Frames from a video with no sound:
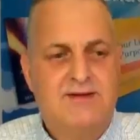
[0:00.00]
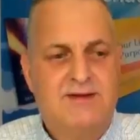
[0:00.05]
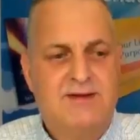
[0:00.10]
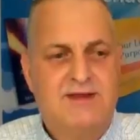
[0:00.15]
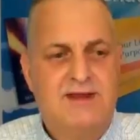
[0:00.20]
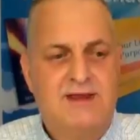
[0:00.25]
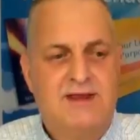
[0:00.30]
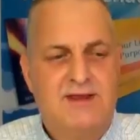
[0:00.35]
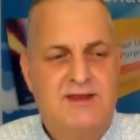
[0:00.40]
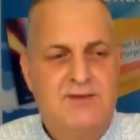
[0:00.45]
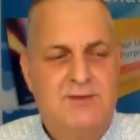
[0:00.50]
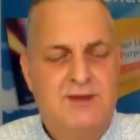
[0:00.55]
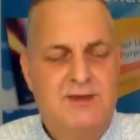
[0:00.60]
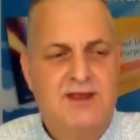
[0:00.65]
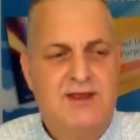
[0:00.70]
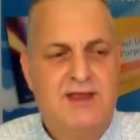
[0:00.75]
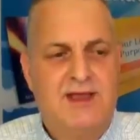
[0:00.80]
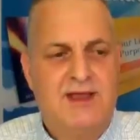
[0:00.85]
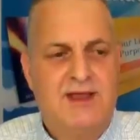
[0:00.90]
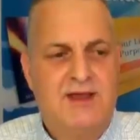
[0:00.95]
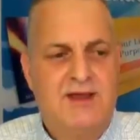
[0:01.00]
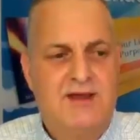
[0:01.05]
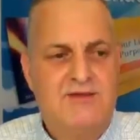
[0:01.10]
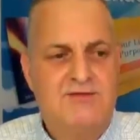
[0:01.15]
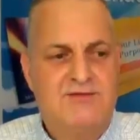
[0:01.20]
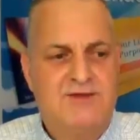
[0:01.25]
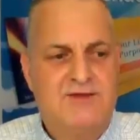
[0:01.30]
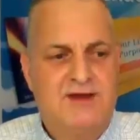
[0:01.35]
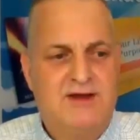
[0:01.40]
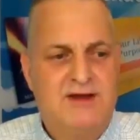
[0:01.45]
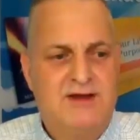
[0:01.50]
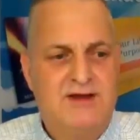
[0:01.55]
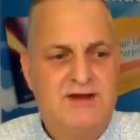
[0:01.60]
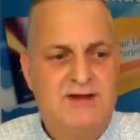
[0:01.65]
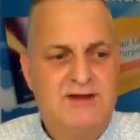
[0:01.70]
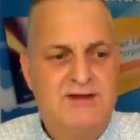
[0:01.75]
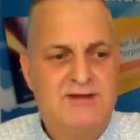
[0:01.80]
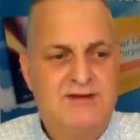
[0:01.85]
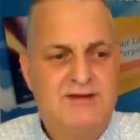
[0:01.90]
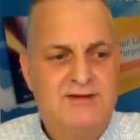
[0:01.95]
Okay, we
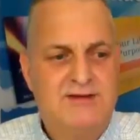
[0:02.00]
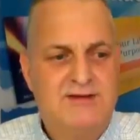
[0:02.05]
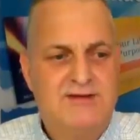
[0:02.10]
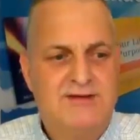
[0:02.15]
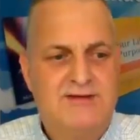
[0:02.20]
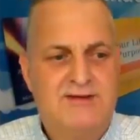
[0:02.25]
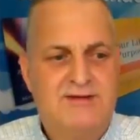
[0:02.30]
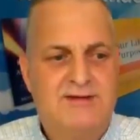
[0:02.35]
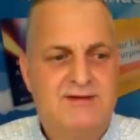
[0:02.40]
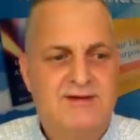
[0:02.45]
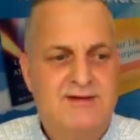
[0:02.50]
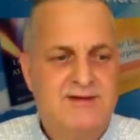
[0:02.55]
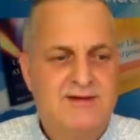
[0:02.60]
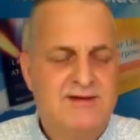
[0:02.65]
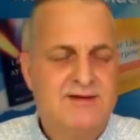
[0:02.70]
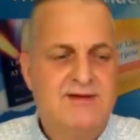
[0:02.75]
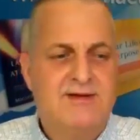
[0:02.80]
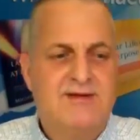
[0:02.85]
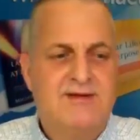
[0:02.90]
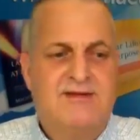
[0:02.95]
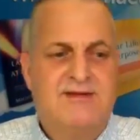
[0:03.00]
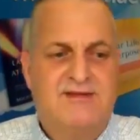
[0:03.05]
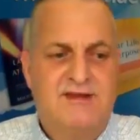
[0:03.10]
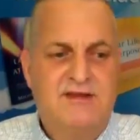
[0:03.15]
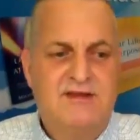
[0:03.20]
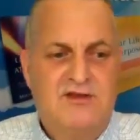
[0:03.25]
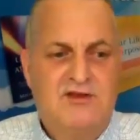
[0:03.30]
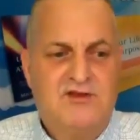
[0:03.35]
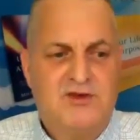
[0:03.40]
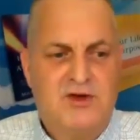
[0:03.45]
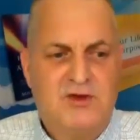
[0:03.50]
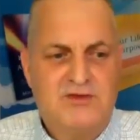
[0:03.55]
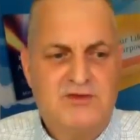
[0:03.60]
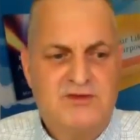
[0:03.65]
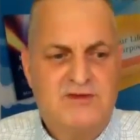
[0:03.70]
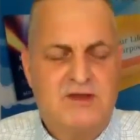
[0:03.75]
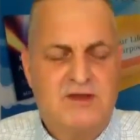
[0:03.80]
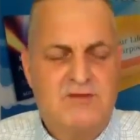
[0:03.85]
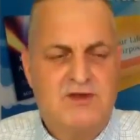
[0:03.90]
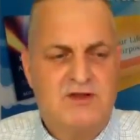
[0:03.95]
have Cindy Trost is
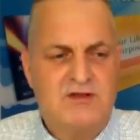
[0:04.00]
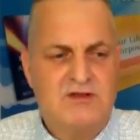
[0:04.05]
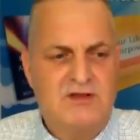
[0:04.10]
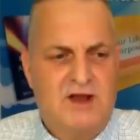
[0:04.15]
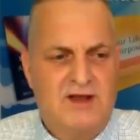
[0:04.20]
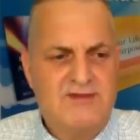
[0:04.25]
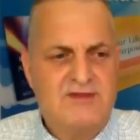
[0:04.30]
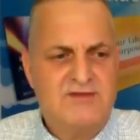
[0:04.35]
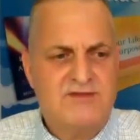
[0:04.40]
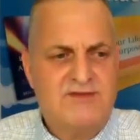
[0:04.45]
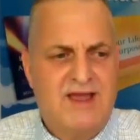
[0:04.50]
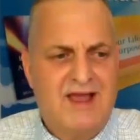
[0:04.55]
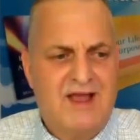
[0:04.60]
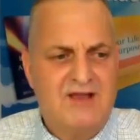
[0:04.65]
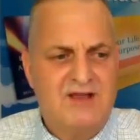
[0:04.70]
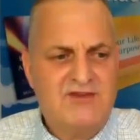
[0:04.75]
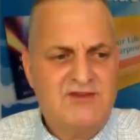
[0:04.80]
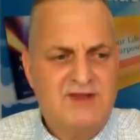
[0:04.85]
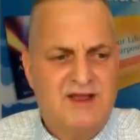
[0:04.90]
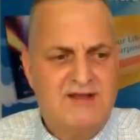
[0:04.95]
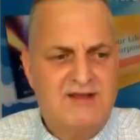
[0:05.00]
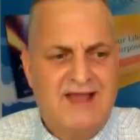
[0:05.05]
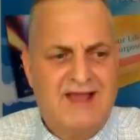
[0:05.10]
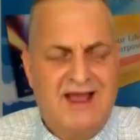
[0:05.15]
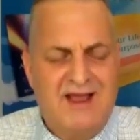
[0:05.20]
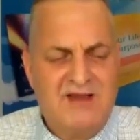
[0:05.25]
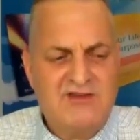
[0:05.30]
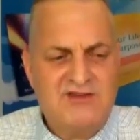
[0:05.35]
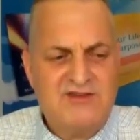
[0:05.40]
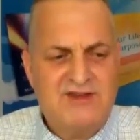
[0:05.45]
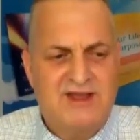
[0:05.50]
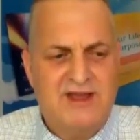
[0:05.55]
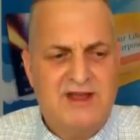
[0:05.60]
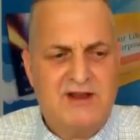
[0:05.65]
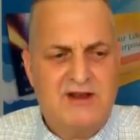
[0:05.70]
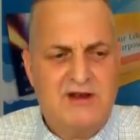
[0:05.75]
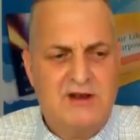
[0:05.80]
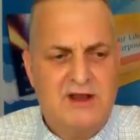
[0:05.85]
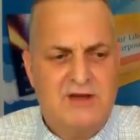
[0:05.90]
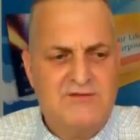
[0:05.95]
giving us lots of hashtags. Hashtag
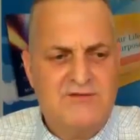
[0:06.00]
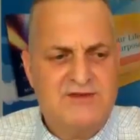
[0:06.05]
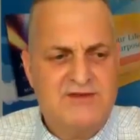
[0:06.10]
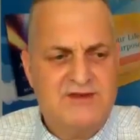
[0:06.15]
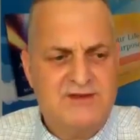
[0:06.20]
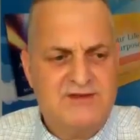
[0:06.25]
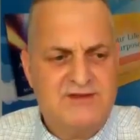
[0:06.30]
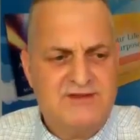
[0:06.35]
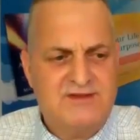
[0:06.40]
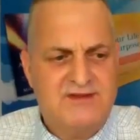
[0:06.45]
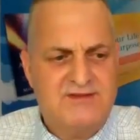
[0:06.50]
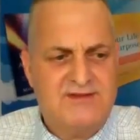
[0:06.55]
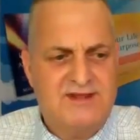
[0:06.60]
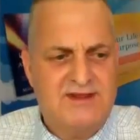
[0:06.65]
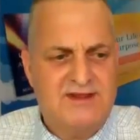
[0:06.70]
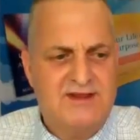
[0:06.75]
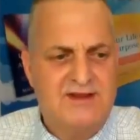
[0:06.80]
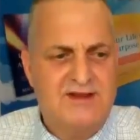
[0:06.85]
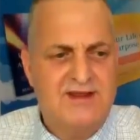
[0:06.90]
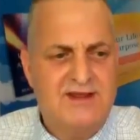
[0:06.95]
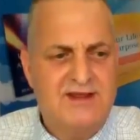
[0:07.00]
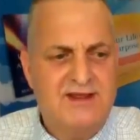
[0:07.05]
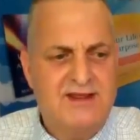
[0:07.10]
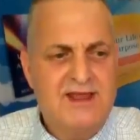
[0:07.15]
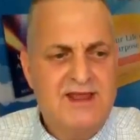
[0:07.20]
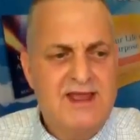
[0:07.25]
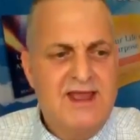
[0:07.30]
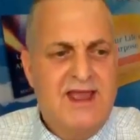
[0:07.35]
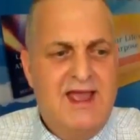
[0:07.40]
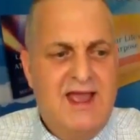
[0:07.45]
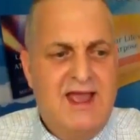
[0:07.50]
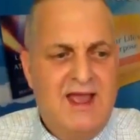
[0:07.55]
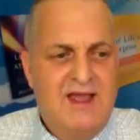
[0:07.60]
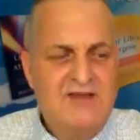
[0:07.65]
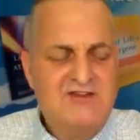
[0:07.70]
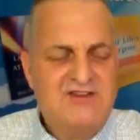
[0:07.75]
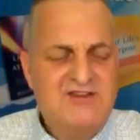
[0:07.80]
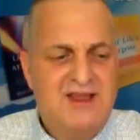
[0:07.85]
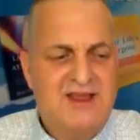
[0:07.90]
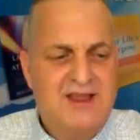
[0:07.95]
love distance healing.
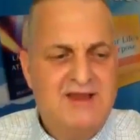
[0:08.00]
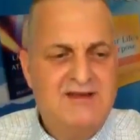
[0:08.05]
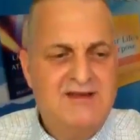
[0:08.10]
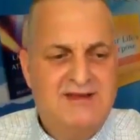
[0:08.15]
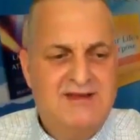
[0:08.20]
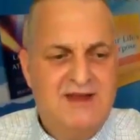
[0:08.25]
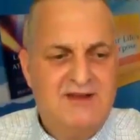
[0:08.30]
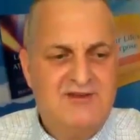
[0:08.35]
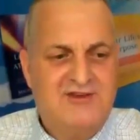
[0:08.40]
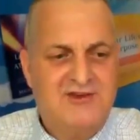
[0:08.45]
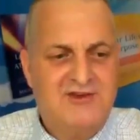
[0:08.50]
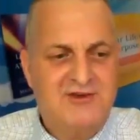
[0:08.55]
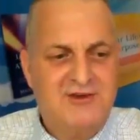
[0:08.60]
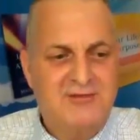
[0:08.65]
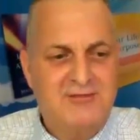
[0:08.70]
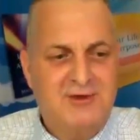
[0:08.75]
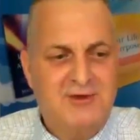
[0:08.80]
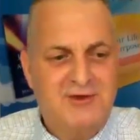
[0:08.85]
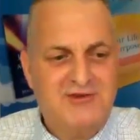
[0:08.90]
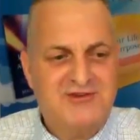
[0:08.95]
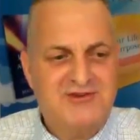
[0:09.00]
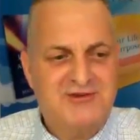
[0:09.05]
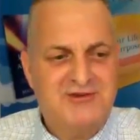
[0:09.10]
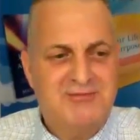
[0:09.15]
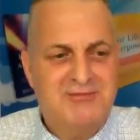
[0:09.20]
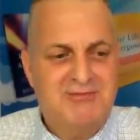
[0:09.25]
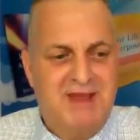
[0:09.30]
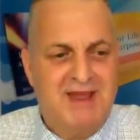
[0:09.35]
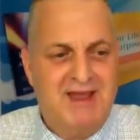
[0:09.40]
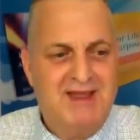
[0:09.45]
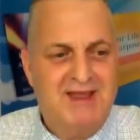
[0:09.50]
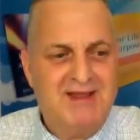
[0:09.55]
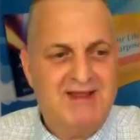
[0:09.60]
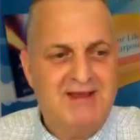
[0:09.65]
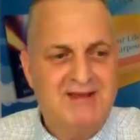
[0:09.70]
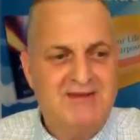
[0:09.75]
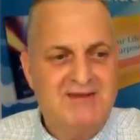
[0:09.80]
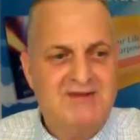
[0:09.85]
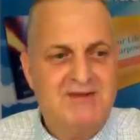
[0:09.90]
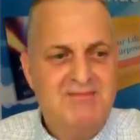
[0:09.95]
Hashtag ditch your emotional
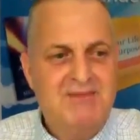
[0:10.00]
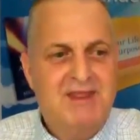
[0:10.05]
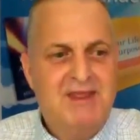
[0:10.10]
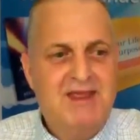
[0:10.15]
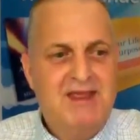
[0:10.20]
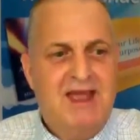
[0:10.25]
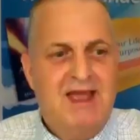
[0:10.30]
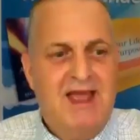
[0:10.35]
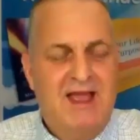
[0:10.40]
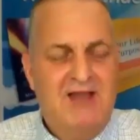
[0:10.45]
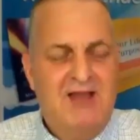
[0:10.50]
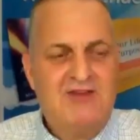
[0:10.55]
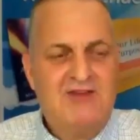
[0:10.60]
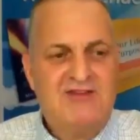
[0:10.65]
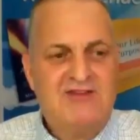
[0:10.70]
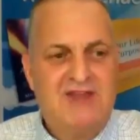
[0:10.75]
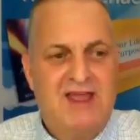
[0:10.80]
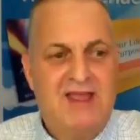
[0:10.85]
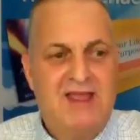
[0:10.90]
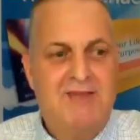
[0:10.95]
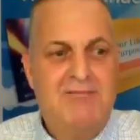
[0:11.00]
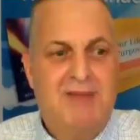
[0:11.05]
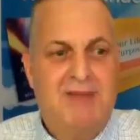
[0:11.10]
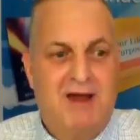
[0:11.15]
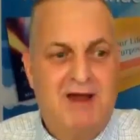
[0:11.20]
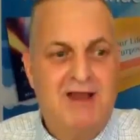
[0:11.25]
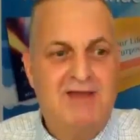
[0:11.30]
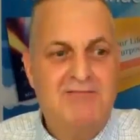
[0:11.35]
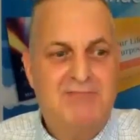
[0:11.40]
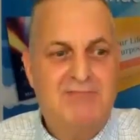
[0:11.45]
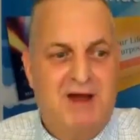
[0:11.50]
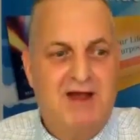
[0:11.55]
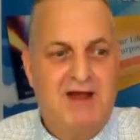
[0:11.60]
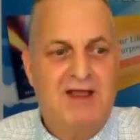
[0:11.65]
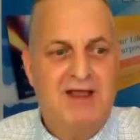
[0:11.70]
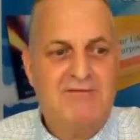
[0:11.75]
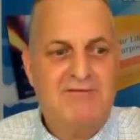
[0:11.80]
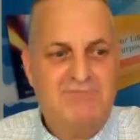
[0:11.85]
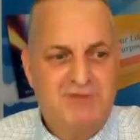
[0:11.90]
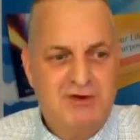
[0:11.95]
baggage. Hashtag bye
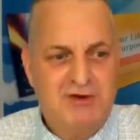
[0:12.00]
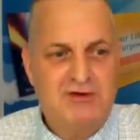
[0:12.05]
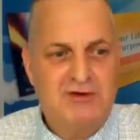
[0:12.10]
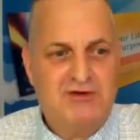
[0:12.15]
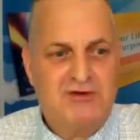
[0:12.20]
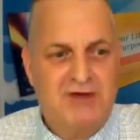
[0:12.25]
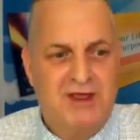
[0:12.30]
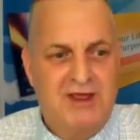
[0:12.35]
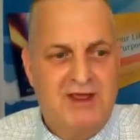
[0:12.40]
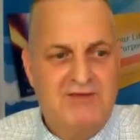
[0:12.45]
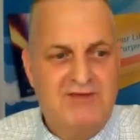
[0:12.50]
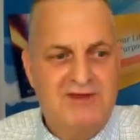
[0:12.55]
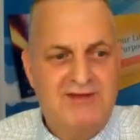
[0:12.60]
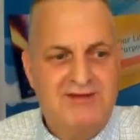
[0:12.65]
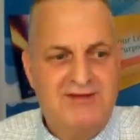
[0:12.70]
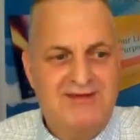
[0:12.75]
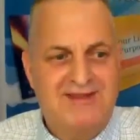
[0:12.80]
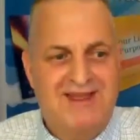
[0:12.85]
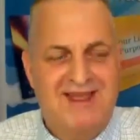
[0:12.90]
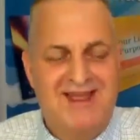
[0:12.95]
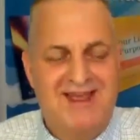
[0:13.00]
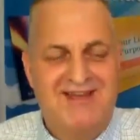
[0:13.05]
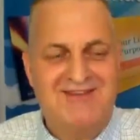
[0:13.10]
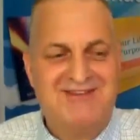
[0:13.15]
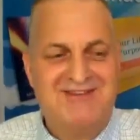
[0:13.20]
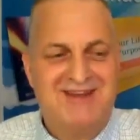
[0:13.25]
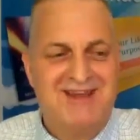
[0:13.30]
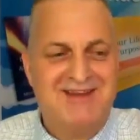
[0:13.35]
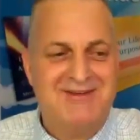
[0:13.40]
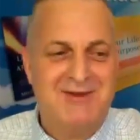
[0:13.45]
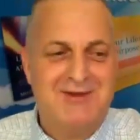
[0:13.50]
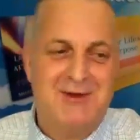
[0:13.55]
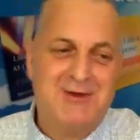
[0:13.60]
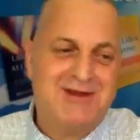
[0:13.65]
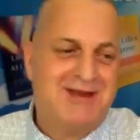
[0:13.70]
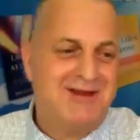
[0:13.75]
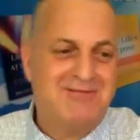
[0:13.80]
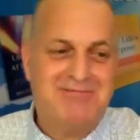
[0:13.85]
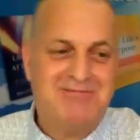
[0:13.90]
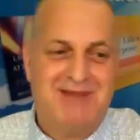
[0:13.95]
food cravings. Hashtag no
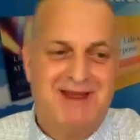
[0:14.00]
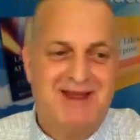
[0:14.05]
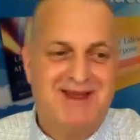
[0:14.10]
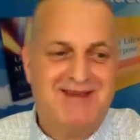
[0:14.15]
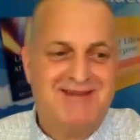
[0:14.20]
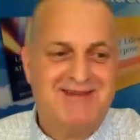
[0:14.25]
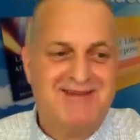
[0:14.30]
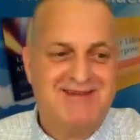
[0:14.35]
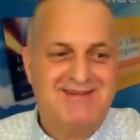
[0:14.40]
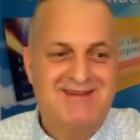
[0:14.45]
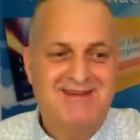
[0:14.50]
cutbacks.